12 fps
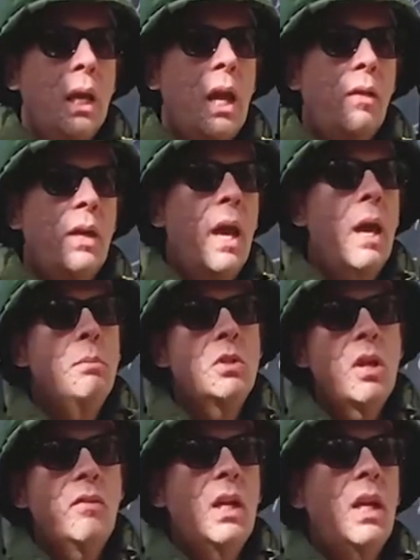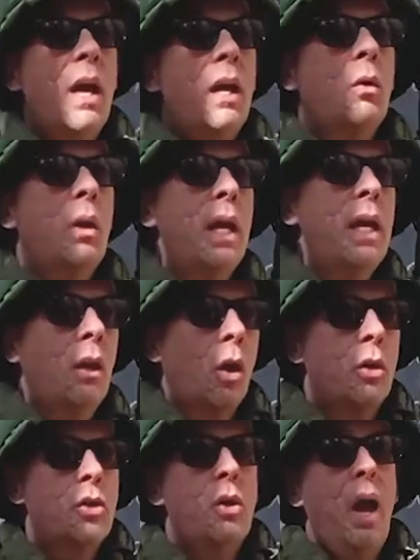Now, the M79 grenade
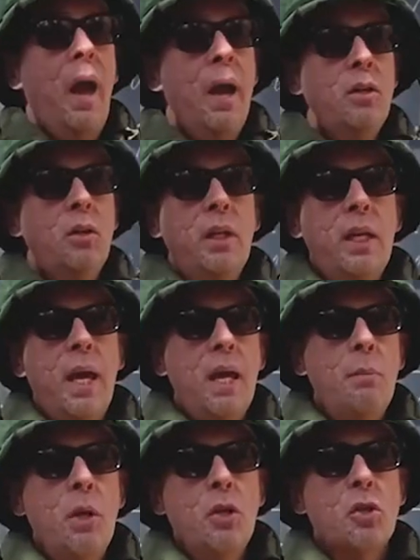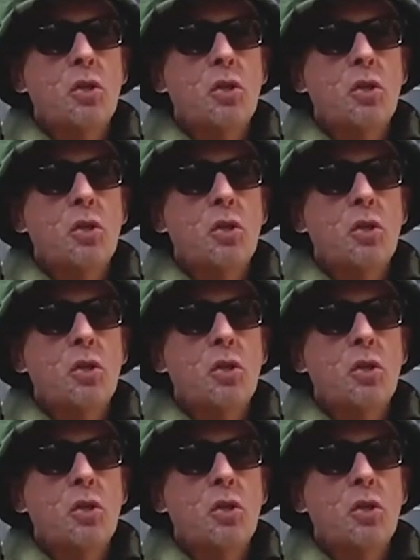launcher actually came into